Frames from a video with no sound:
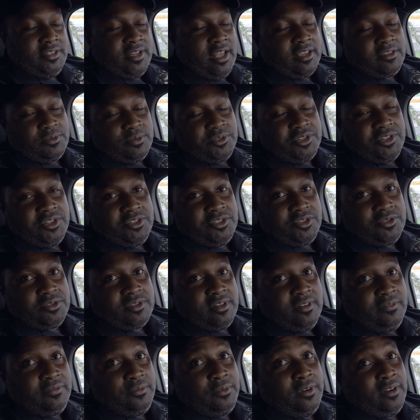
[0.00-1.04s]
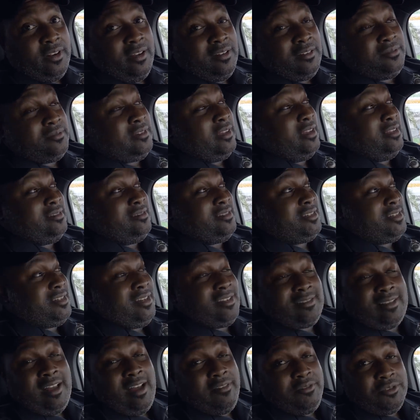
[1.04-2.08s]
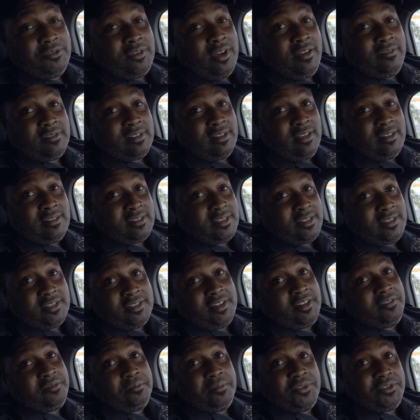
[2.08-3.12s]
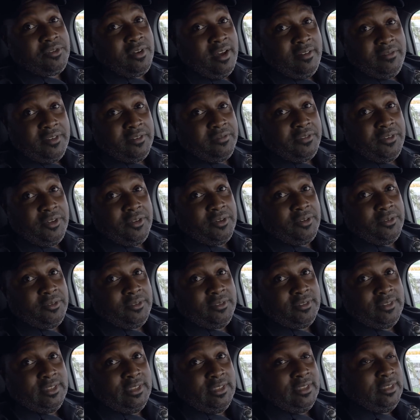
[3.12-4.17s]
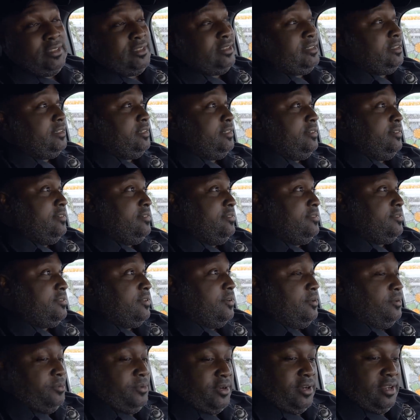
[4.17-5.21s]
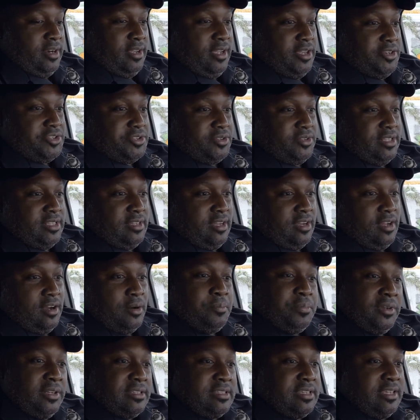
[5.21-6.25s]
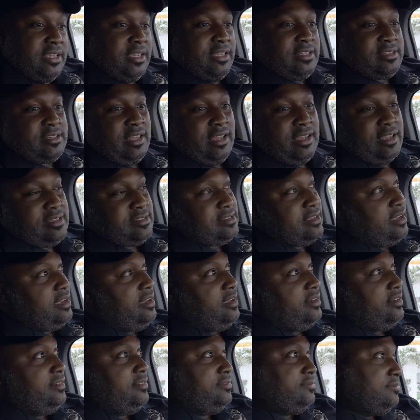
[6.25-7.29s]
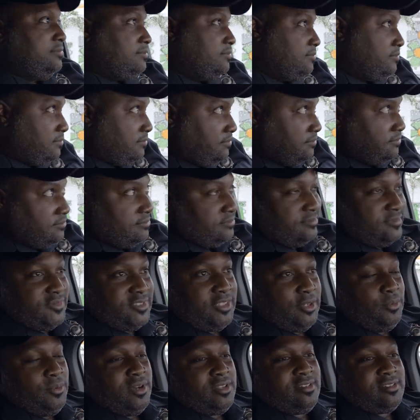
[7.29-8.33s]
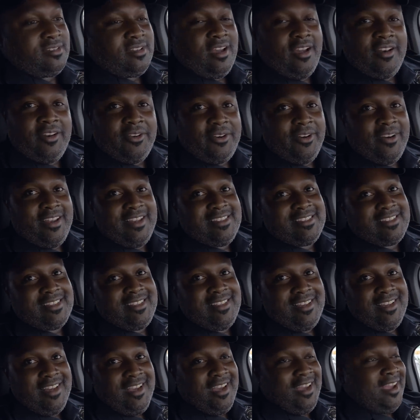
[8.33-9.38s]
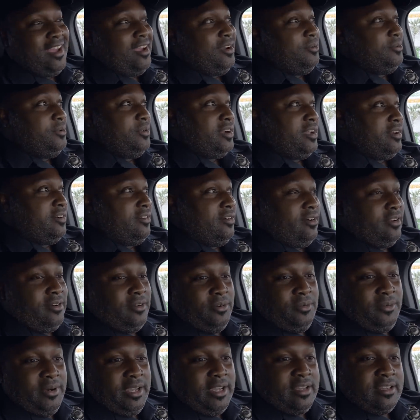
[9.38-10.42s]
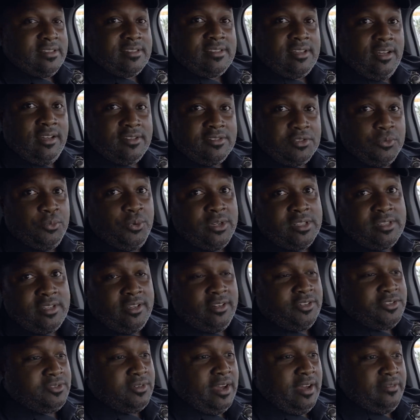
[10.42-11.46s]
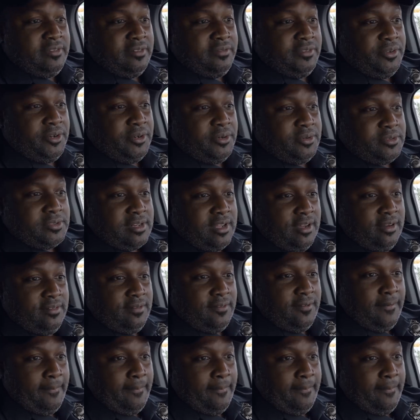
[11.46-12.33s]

that's what she's using it for. And she doesn't have a driver's license. She shouldn't even be driving the vehicle. So we're gonna issue a couple of tickets, like I said, and the weather's kind of crazy, and we'll get her on our way because uh, someone's here to drive the vehicles now.